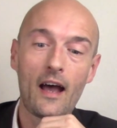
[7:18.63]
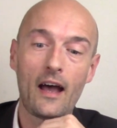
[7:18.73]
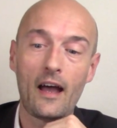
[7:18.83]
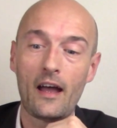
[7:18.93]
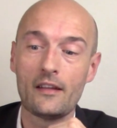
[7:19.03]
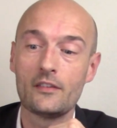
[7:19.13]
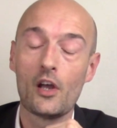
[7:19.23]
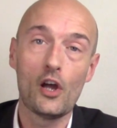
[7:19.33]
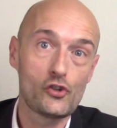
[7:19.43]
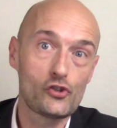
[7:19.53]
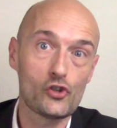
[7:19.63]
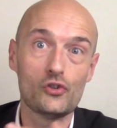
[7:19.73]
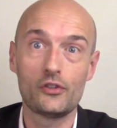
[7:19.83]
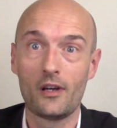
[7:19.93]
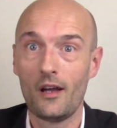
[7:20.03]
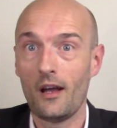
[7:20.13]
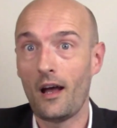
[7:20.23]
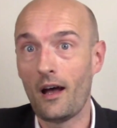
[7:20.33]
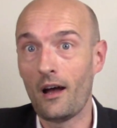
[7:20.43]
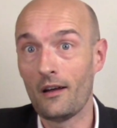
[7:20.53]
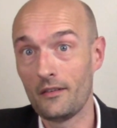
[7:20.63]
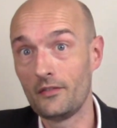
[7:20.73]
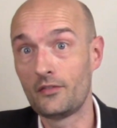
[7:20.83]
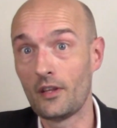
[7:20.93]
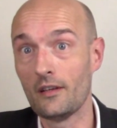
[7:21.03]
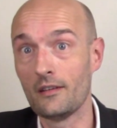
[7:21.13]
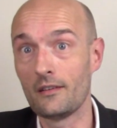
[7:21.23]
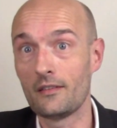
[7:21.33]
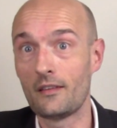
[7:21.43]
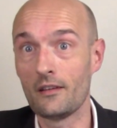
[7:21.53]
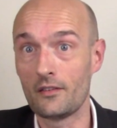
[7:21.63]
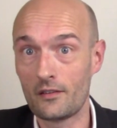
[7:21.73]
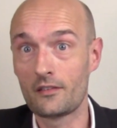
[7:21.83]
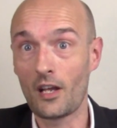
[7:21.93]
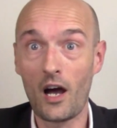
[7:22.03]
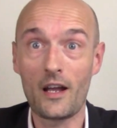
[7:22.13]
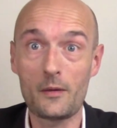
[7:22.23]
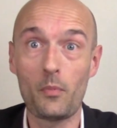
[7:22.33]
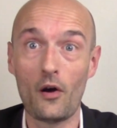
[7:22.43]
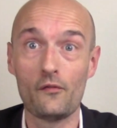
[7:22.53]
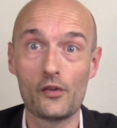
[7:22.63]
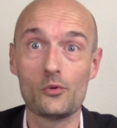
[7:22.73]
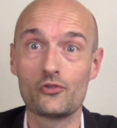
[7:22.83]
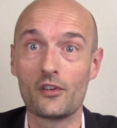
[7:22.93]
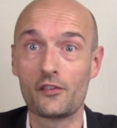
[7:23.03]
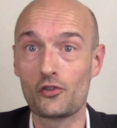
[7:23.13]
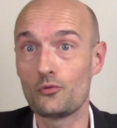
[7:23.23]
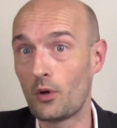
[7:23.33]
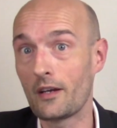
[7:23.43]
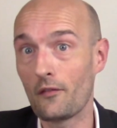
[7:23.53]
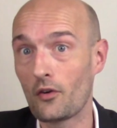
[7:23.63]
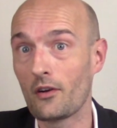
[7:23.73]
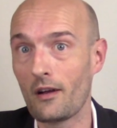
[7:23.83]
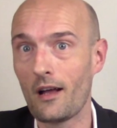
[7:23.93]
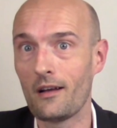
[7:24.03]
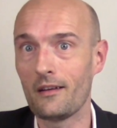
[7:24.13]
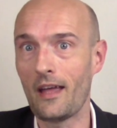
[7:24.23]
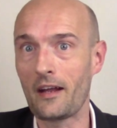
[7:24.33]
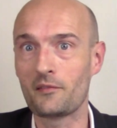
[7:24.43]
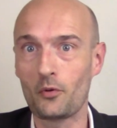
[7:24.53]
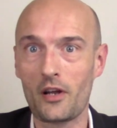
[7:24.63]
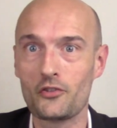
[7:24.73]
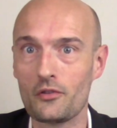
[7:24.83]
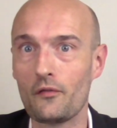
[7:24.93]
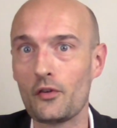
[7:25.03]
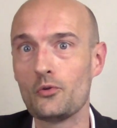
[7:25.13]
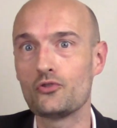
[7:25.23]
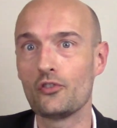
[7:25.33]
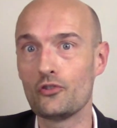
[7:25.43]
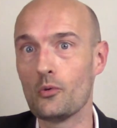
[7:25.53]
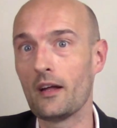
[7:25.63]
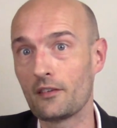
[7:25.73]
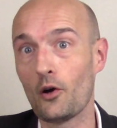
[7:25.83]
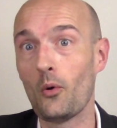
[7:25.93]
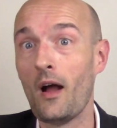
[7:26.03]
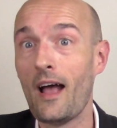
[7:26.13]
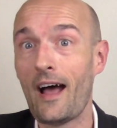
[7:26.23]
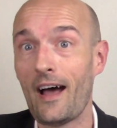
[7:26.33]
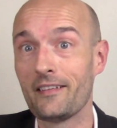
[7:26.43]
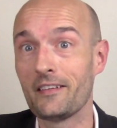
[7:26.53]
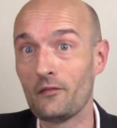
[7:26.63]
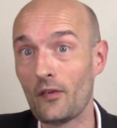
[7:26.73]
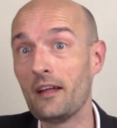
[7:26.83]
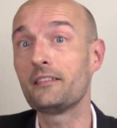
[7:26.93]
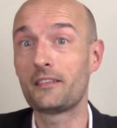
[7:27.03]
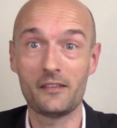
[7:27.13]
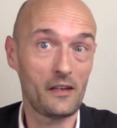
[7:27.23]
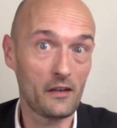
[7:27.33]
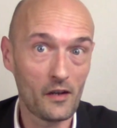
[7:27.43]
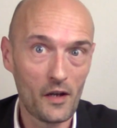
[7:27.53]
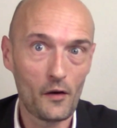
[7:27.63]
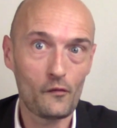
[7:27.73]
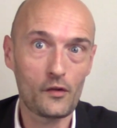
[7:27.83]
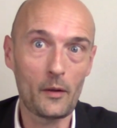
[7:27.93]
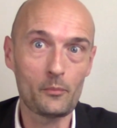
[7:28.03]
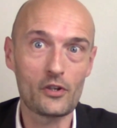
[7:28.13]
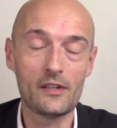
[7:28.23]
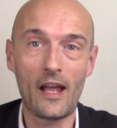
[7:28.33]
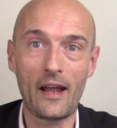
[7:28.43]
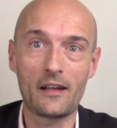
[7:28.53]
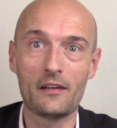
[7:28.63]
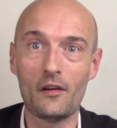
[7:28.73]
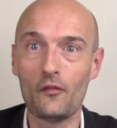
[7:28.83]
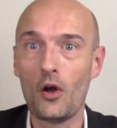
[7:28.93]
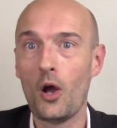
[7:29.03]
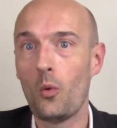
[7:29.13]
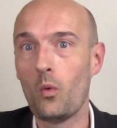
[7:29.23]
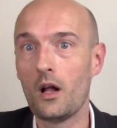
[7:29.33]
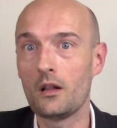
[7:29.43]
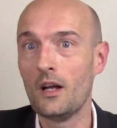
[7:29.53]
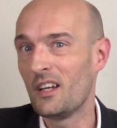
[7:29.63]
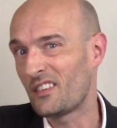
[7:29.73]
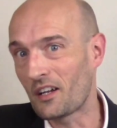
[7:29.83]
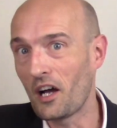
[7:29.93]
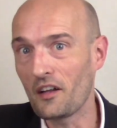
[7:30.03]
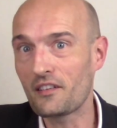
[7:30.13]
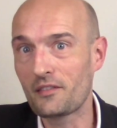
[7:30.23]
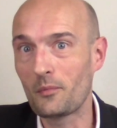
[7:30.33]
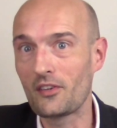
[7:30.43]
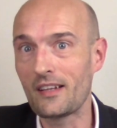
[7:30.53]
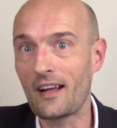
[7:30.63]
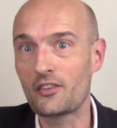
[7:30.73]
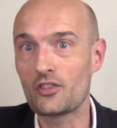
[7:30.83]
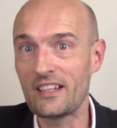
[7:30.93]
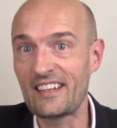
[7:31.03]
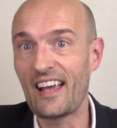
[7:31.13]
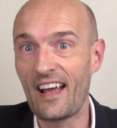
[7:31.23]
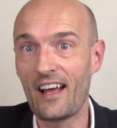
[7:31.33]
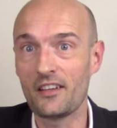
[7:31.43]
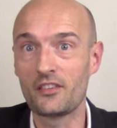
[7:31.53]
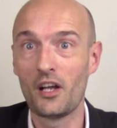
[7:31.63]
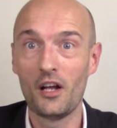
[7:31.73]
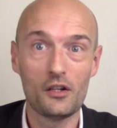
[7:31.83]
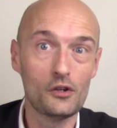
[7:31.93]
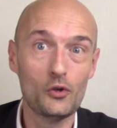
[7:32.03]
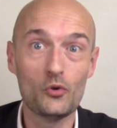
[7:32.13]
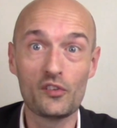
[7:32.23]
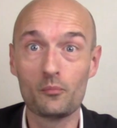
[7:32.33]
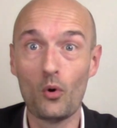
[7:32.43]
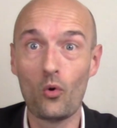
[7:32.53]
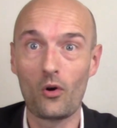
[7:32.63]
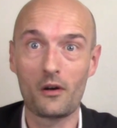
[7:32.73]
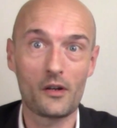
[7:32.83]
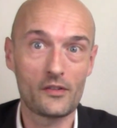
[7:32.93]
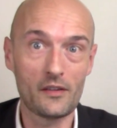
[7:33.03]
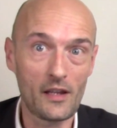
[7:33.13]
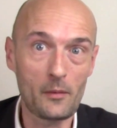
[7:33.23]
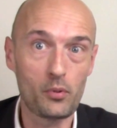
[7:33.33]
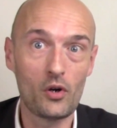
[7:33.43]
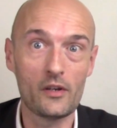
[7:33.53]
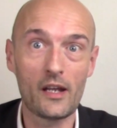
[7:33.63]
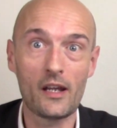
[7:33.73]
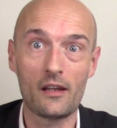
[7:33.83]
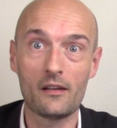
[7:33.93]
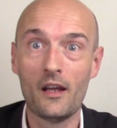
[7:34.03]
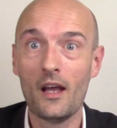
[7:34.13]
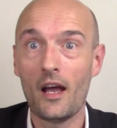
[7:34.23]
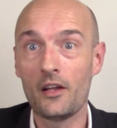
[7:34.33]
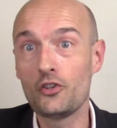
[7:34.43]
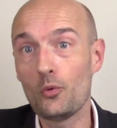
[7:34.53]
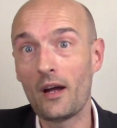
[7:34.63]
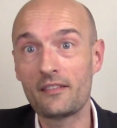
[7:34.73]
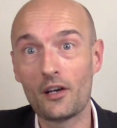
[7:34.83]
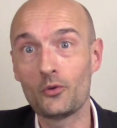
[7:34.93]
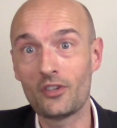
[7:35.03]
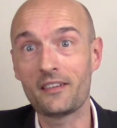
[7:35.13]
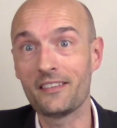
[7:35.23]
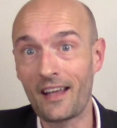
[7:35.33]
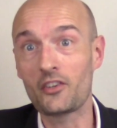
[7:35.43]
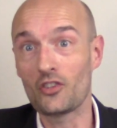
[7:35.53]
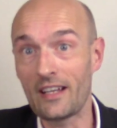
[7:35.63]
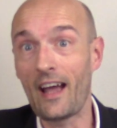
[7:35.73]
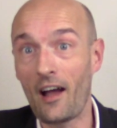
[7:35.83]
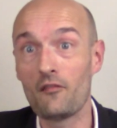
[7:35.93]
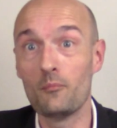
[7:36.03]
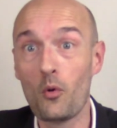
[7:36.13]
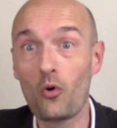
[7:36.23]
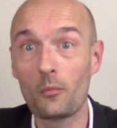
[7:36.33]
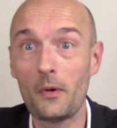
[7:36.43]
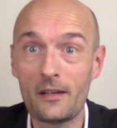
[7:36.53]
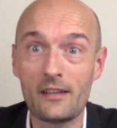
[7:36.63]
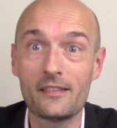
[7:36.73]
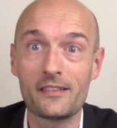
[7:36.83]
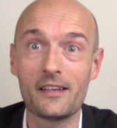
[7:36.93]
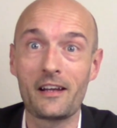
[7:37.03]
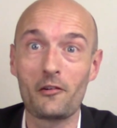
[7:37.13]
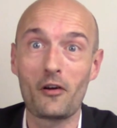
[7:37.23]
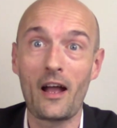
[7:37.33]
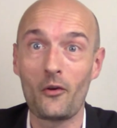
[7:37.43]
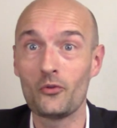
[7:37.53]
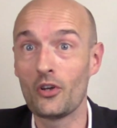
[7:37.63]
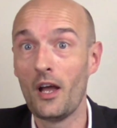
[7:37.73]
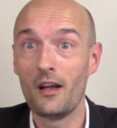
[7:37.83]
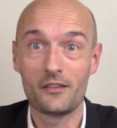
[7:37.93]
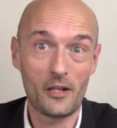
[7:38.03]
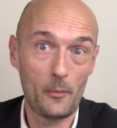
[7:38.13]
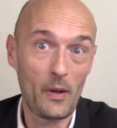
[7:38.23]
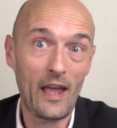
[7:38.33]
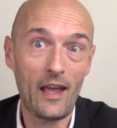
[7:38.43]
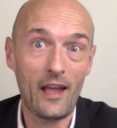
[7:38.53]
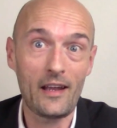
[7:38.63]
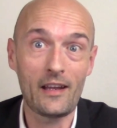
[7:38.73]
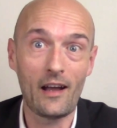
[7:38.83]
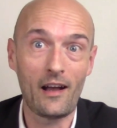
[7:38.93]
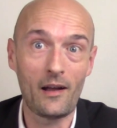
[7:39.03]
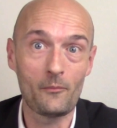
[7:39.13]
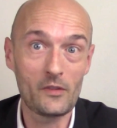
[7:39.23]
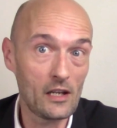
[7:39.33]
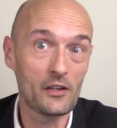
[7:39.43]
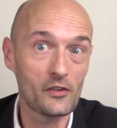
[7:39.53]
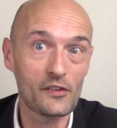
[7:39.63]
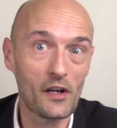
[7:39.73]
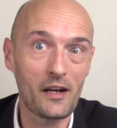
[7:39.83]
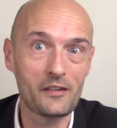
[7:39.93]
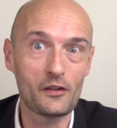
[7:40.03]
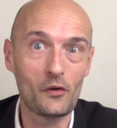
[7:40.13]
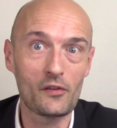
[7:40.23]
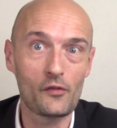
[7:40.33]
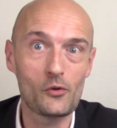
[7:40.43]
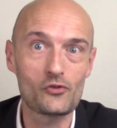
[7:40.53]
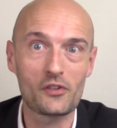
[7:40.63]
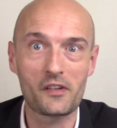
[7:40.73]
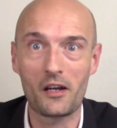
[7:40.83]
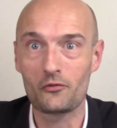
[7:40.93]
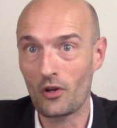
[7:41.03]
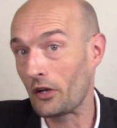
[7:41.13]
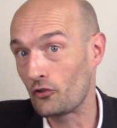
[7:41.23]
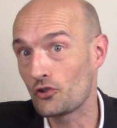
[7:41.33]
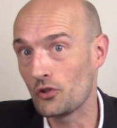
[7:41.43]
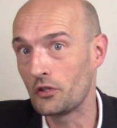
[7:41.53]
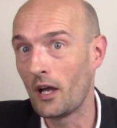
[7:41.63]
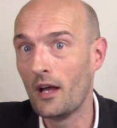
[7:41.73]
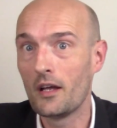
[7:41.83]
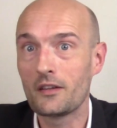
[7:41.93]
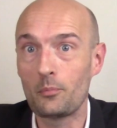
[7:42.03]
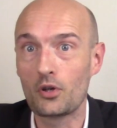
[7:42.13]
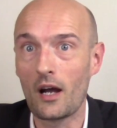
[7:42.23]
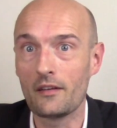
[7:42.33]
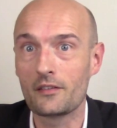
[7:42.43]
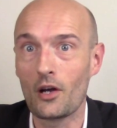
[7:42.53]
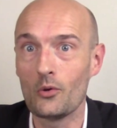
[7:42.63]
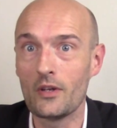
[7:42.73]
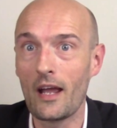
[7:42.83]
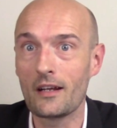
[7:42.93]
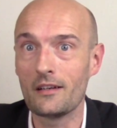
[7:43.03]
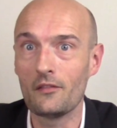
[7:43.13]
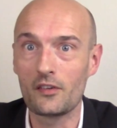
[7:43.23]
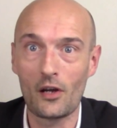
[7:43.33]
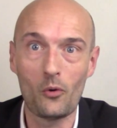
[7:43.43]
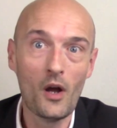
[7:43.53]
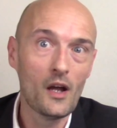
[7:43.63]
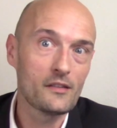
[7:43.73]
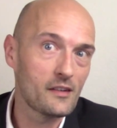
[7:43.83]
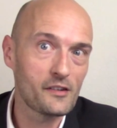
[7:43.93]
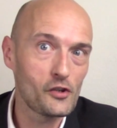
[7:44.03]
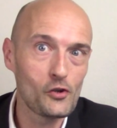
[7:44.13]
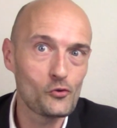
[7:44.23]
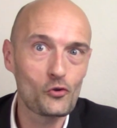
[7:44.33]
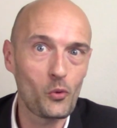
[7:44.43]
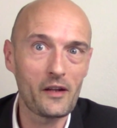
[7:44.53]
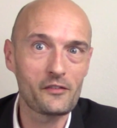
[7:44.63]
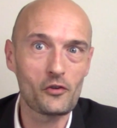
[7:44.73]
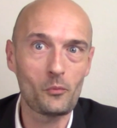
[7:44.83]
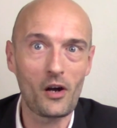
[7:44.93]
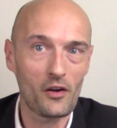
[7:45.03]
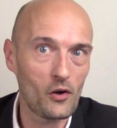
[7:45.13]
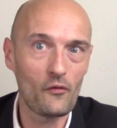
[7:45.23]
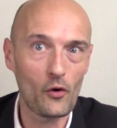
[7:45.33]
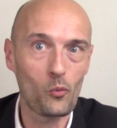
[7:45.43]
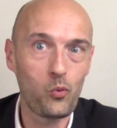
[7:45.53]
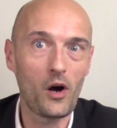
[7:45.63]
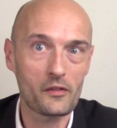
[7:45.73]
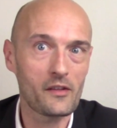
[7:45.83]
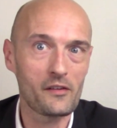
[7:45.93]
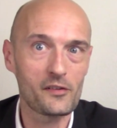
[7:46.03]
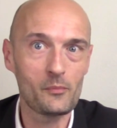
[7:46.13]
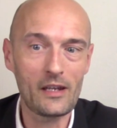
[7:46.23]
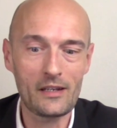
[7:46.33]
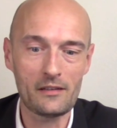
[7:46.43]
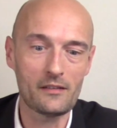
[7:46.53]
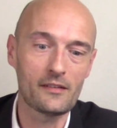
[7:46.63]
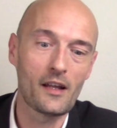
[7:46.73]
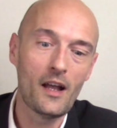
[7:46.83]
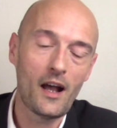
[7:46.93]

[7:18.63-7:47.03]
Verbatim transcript: And should the type of futures, should whatever expiration of futures USO has invested in flip to negative, well, the customers actually can't lose more than they put in, and USO doesn't actually have more money sitting around to pay the other side of those futures contracts should the price go negative. So there's a huge question mark over what this means.